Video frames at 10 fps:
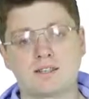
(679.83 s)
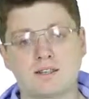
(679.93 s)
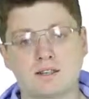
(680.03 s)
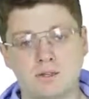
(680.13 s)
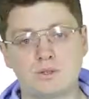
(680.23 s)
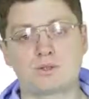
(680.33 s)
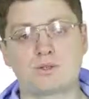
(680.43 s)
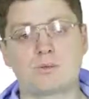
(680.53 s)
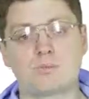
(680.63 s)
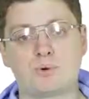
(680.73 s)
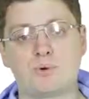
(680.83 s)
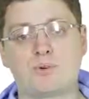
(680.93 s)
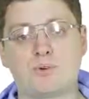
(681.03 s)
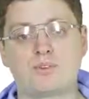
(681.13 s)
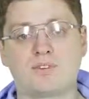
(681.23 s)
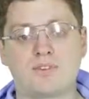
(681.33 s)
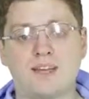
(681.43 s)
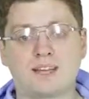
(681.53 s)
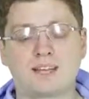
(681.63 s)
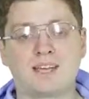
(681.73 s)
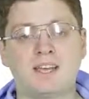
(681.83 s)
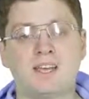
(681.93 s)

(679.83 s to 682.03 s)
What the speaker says: concludes the proof of a fact